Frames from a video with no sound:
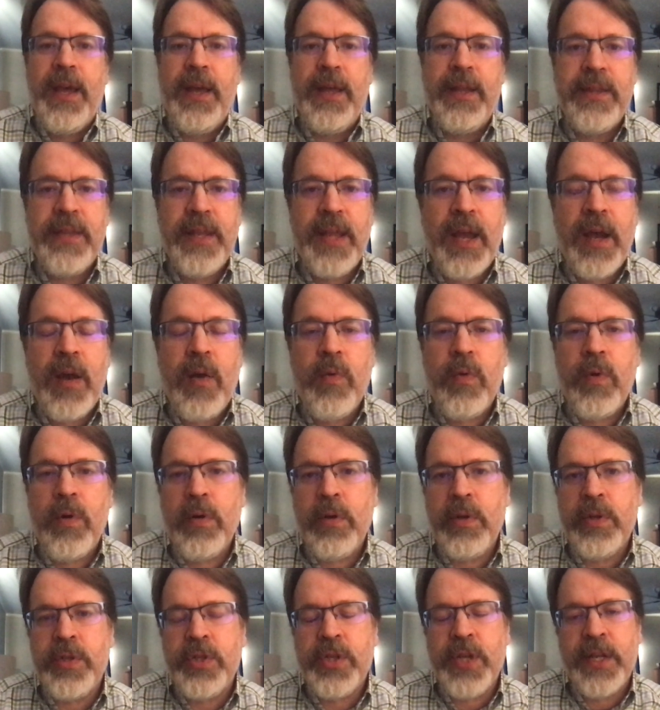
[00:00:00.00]
and now
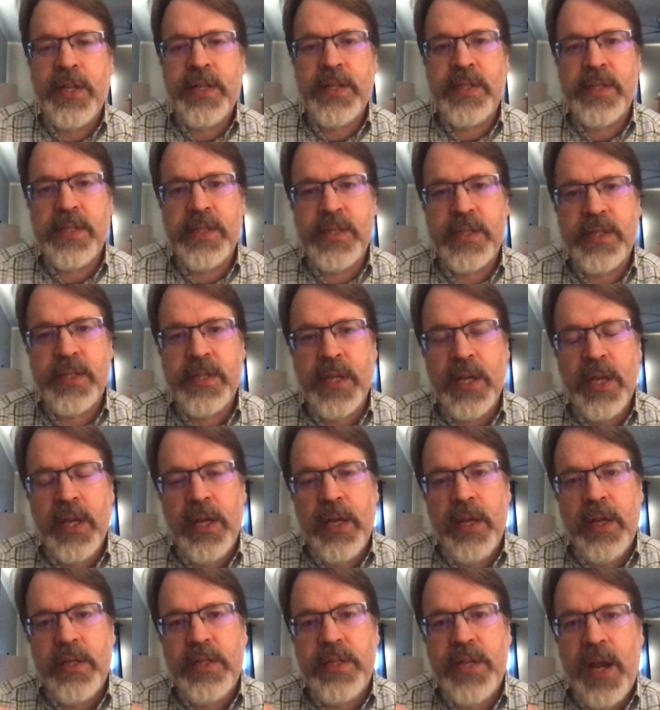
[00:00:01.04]
we're in Genesis
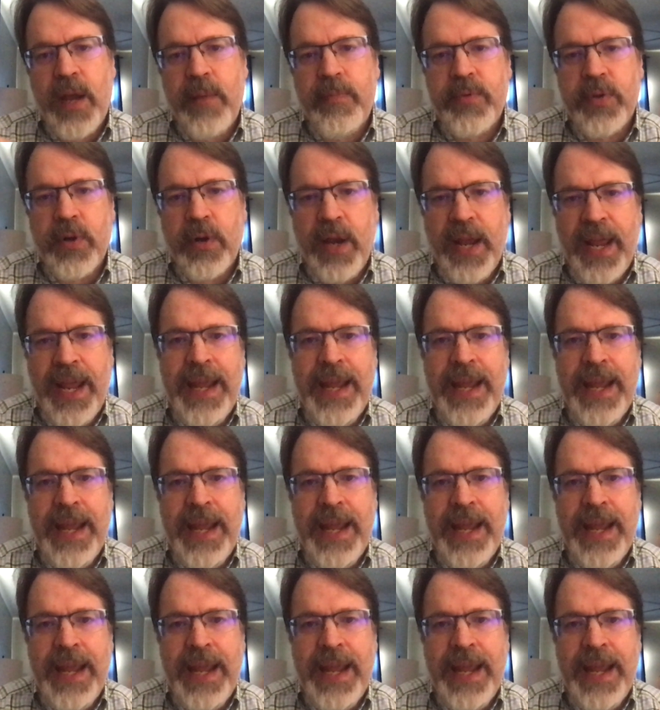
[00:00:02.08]
chapter